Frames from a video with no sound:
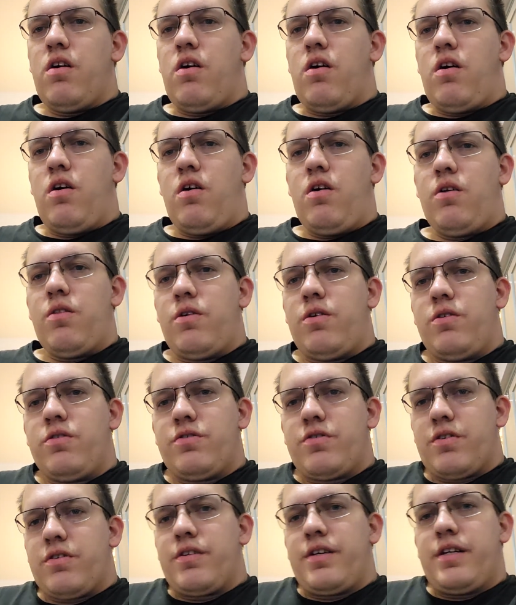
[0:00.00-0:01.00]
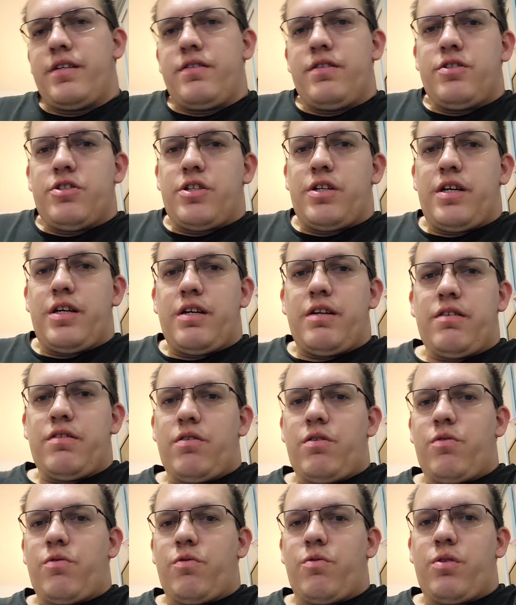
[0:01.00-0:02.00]
All those are daisy
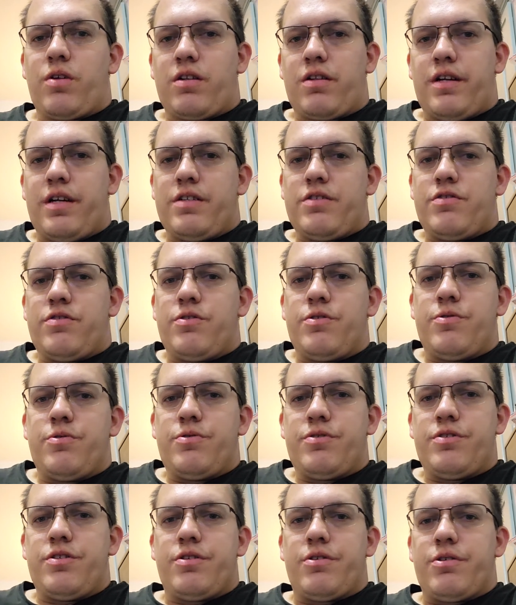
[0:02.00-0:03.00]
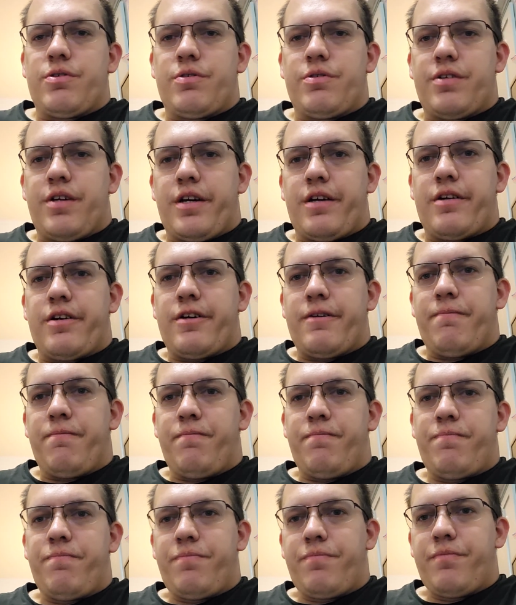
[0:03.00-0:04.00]
chained through the Class 2 serial data.
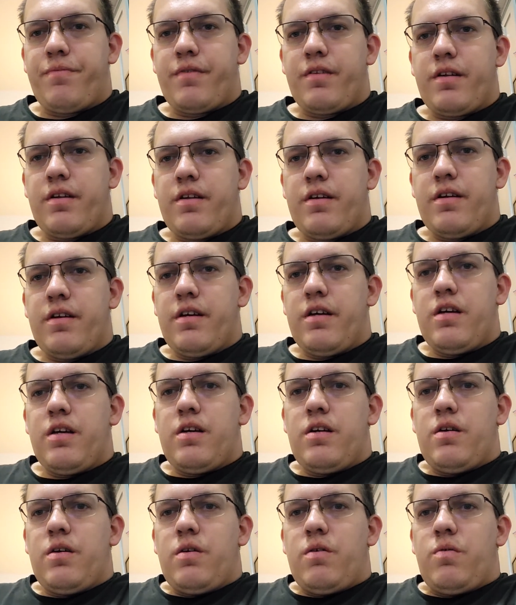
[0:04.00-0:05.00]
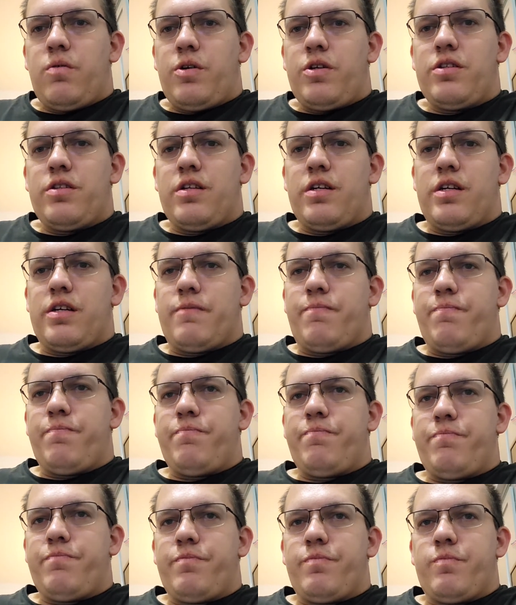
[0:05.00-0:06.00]
When the
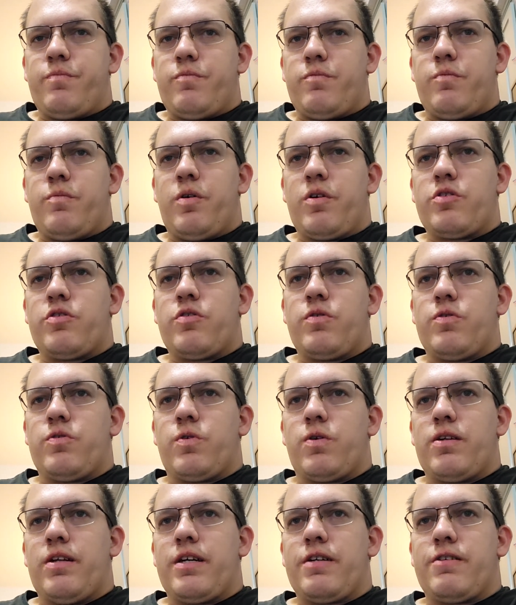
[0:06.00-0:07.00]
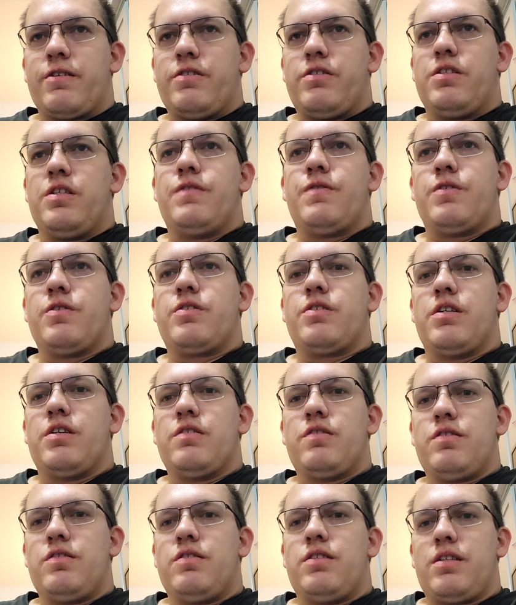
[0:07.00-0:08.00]
remote control door lock receiver
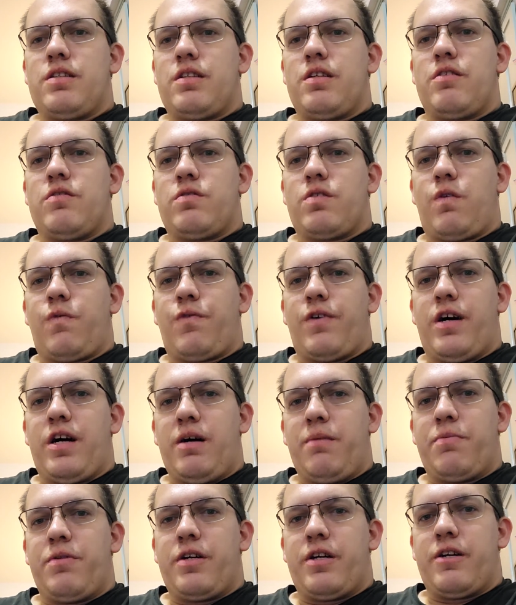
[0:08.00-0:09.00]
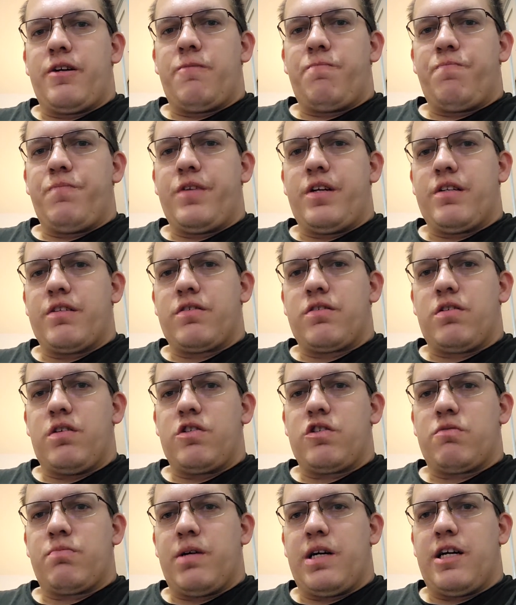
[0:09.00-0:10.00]
senses that there's the fob there and it's
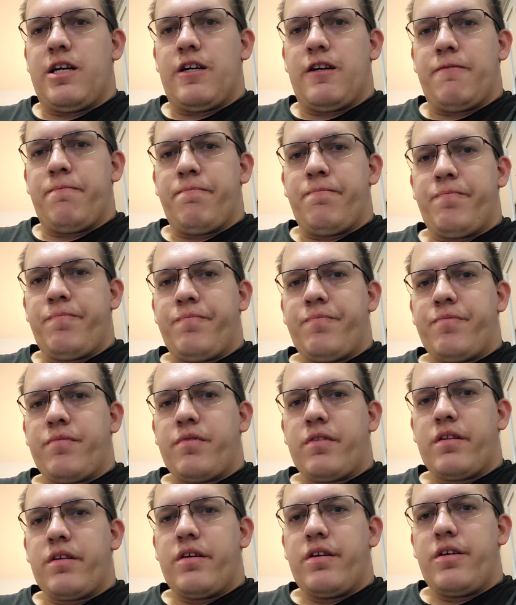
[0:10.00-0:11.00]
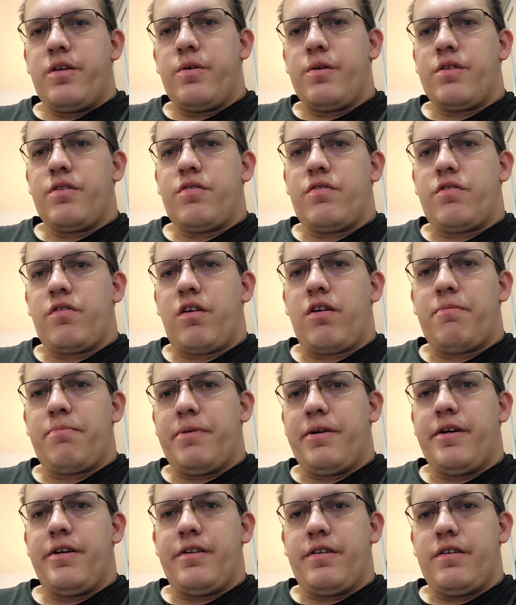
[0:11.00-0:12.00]
close by, you hit the start
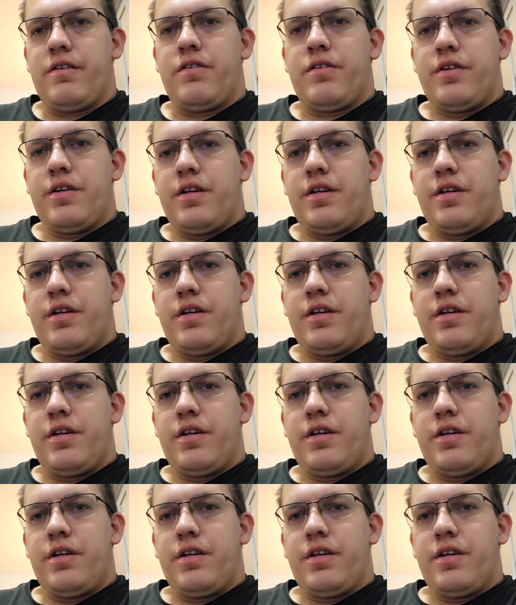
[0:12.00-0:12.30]
button.